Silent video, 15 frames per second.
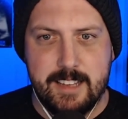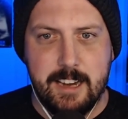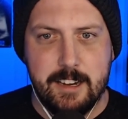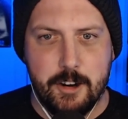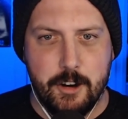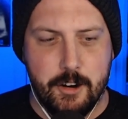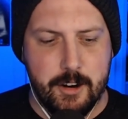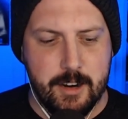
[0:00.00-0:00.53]

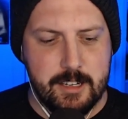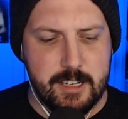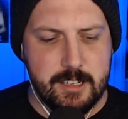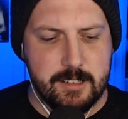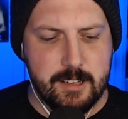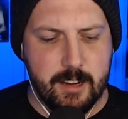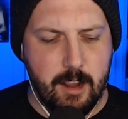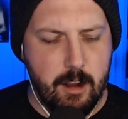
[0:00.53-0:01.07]
send to her and
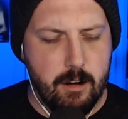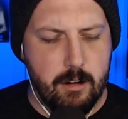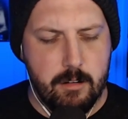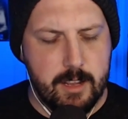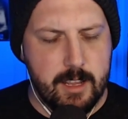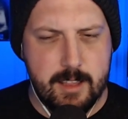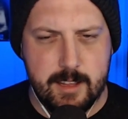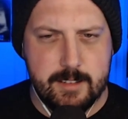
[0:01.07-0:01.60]
she's like oh
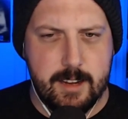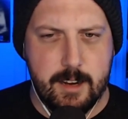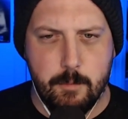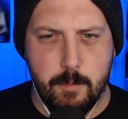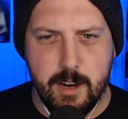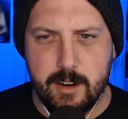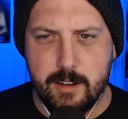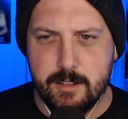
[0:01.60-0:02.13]
okay that's kind
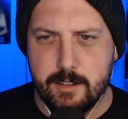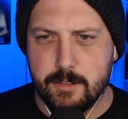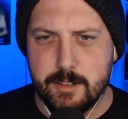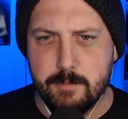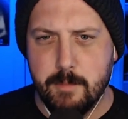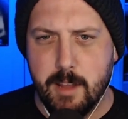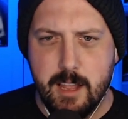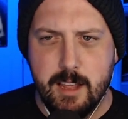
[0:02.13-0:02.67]
of weird and there's
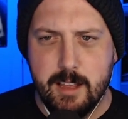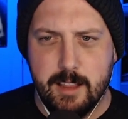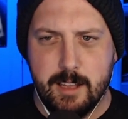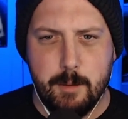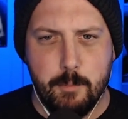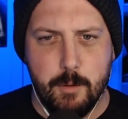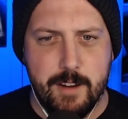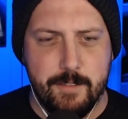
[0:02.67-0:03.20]
some
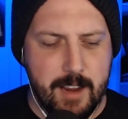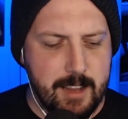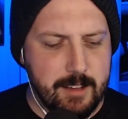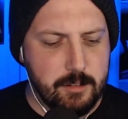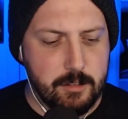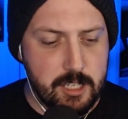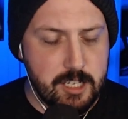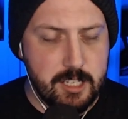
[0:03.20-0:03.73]
like a
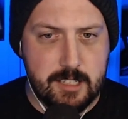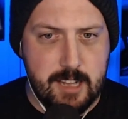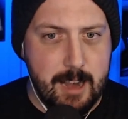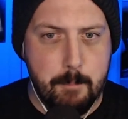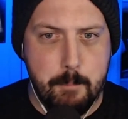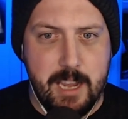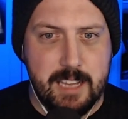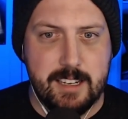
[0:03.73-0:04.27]
briefcase so she just
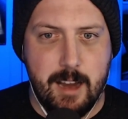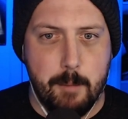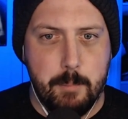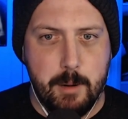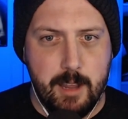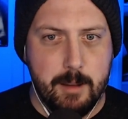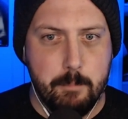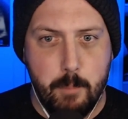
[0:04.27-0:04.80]
kind of picked it
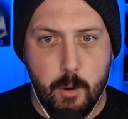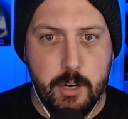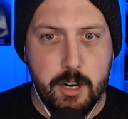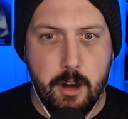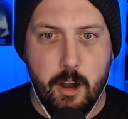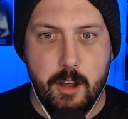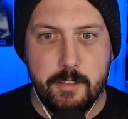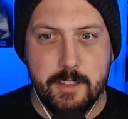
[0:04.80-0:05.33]
up and like put
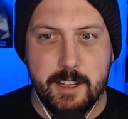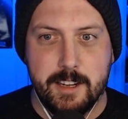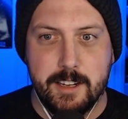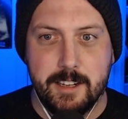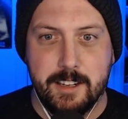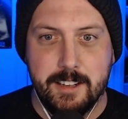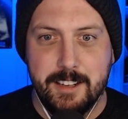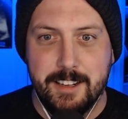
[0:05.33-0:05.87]
it on
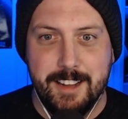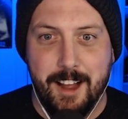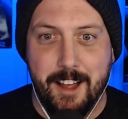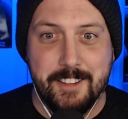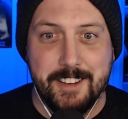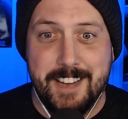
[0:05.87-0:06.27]
the